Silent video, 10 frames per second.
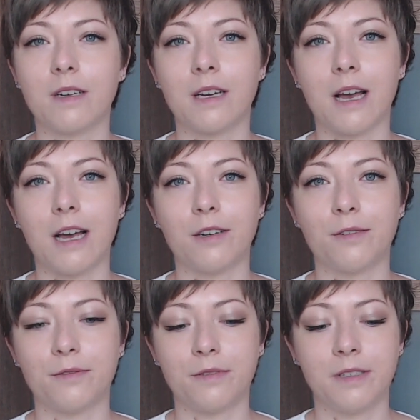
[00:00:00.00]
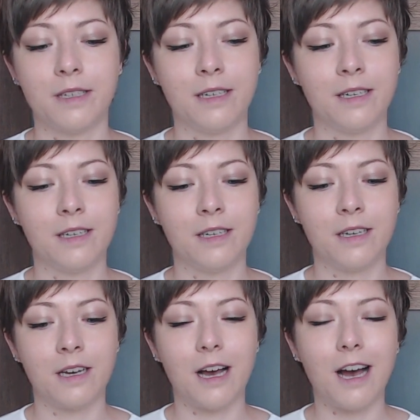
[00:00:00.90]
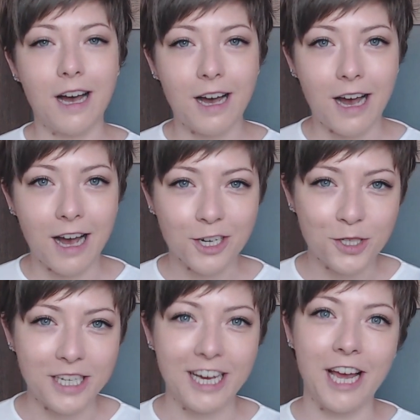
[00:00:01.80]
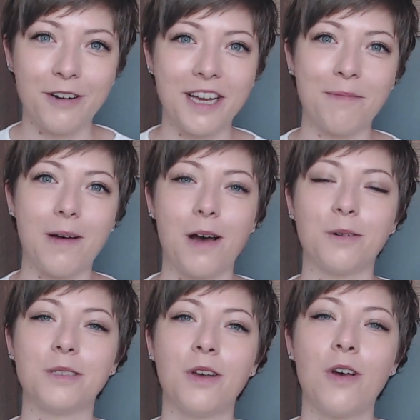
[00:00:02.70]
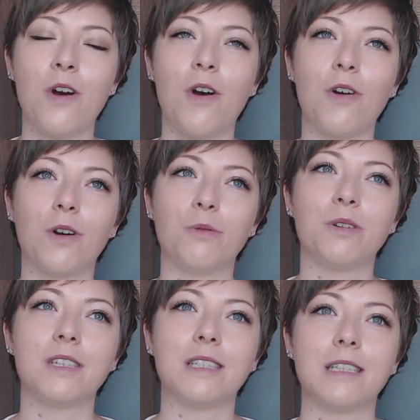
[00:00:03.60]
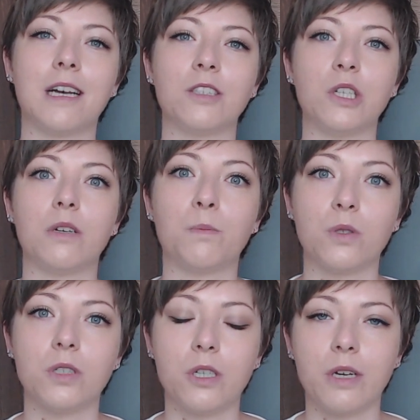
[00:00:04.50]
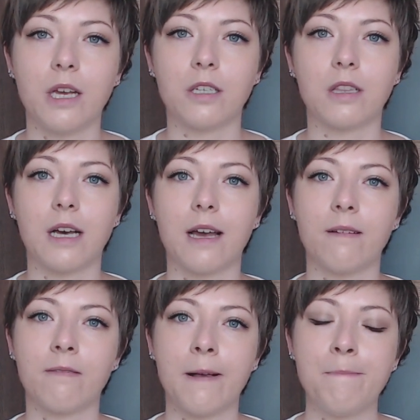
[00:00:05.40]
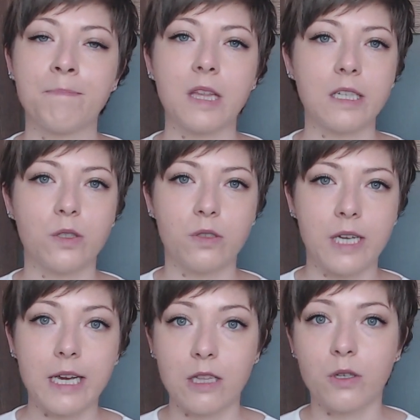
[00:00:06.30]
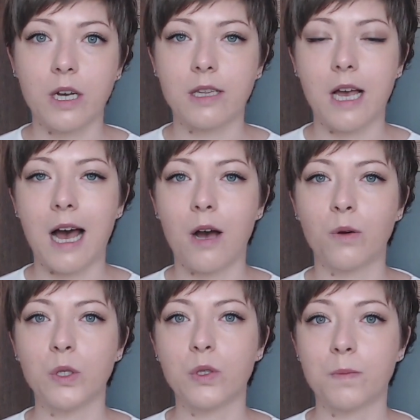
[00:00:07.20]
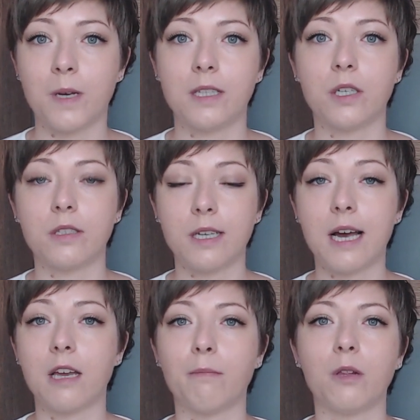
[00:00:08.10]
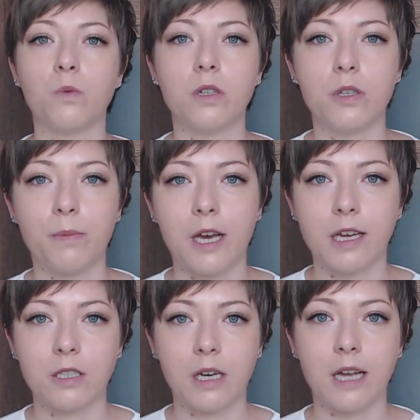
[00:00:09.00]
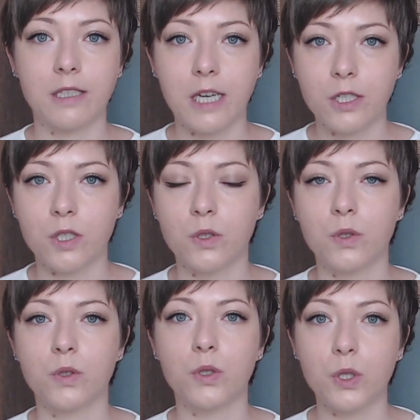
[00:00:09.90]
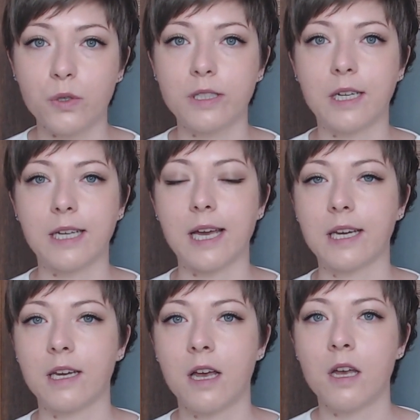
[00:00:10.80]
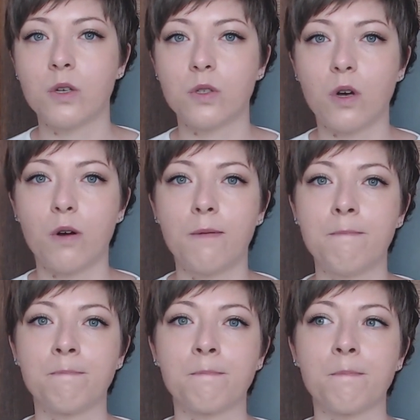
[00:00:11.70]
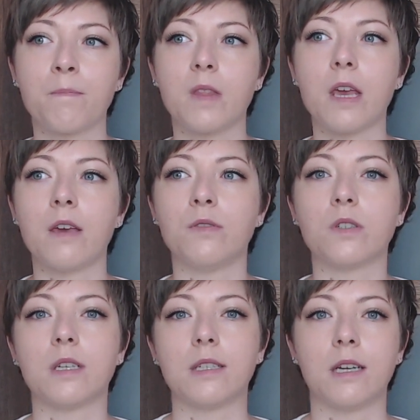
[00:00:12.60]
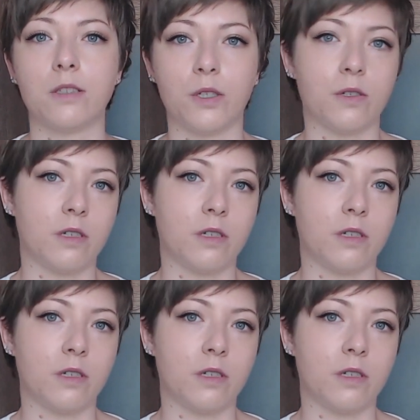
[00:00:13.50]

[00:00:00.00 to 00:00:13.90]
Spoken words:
kind of actually caring about, or what is it that you're pursuing in your life, is to take a look at how you spend your time and what you're paying attention to during the day. So if you say that you